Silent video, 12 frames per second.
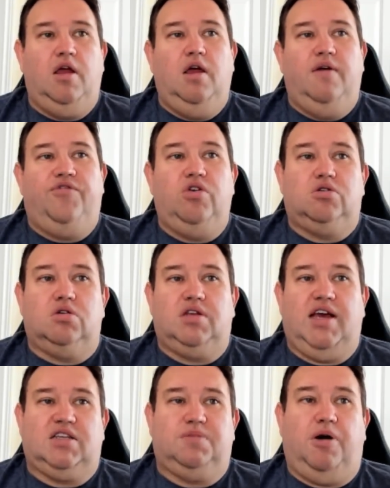future
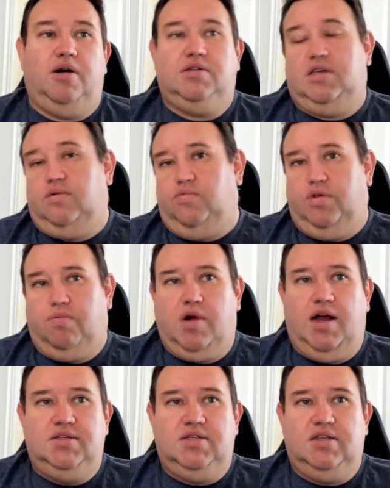tax policy. With
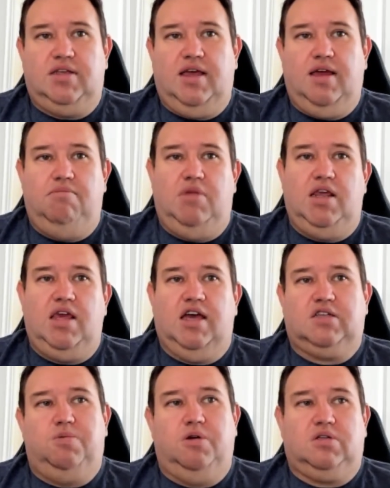rising debt, many
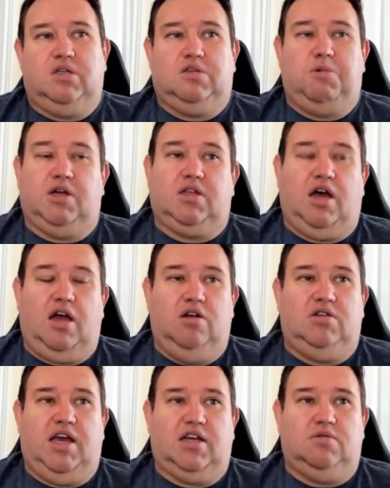experts expect higher
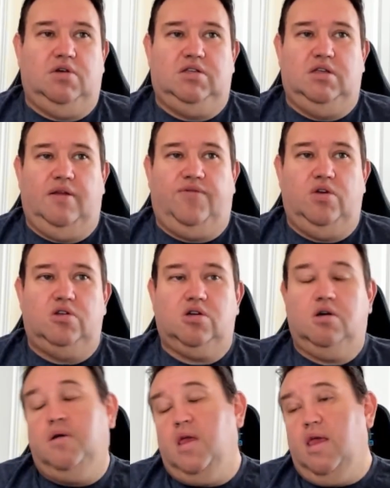tax rates in the
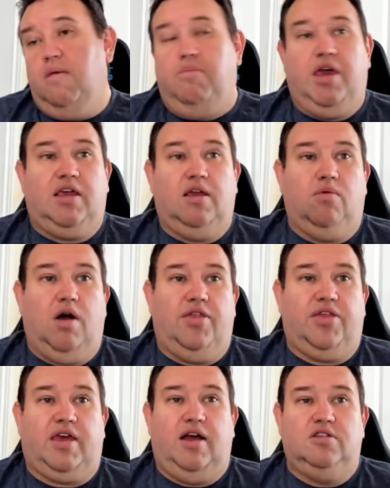future, making Roth
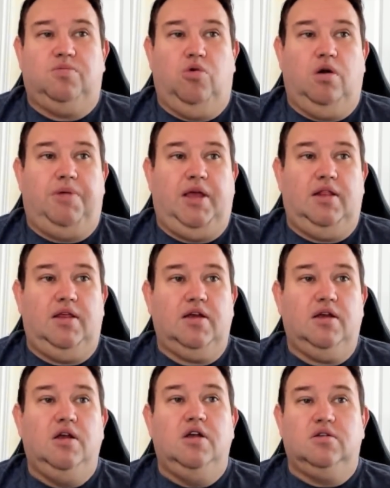accounts more
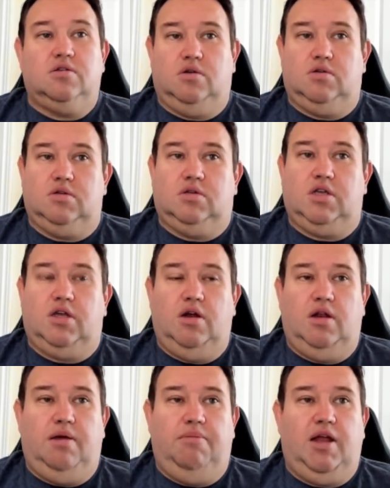appealing. Social
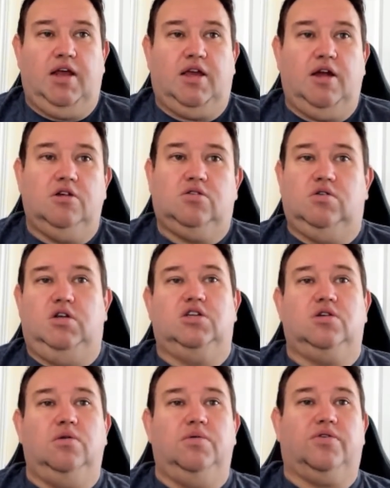Security and Medicare,
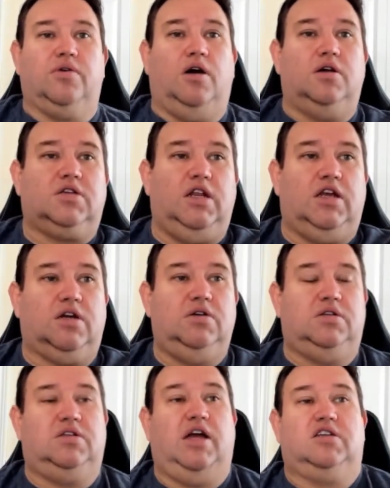traditional withdrawals can
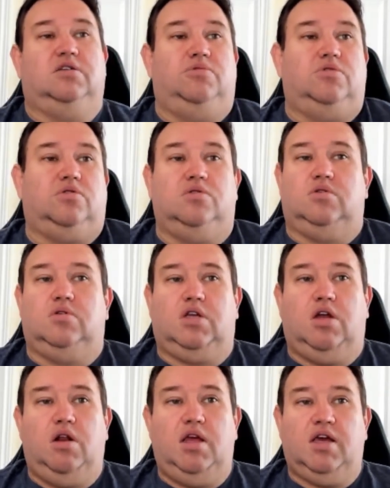increase taxable Social
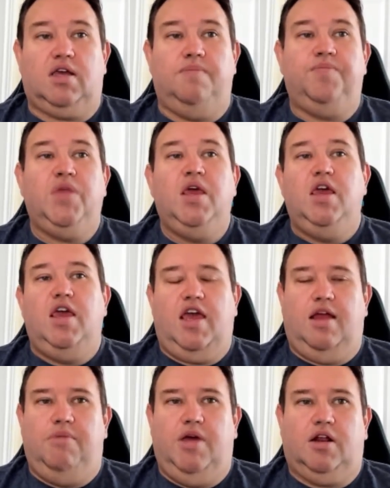Security income
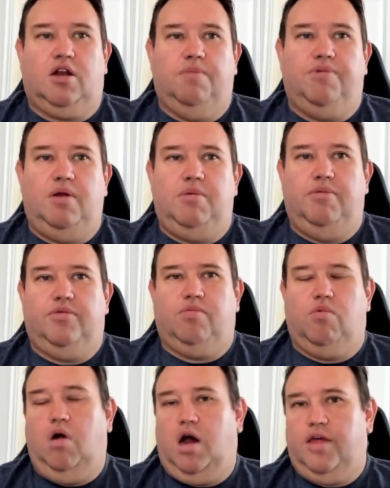and Medicare premiums.
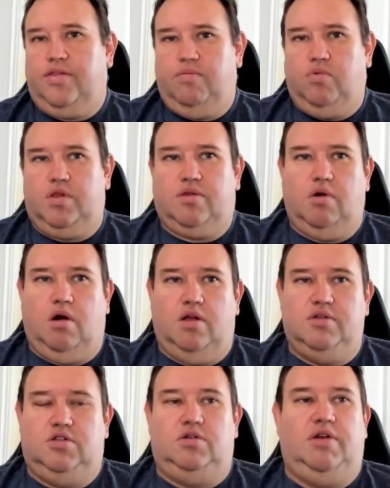Roth
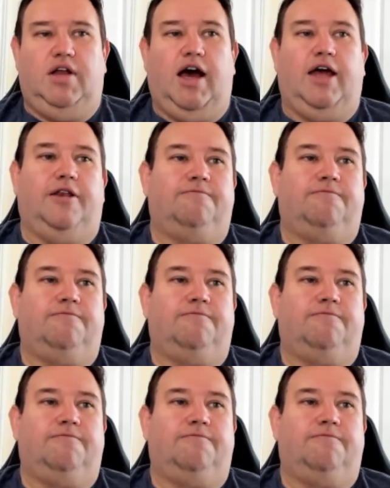withdrawals do not.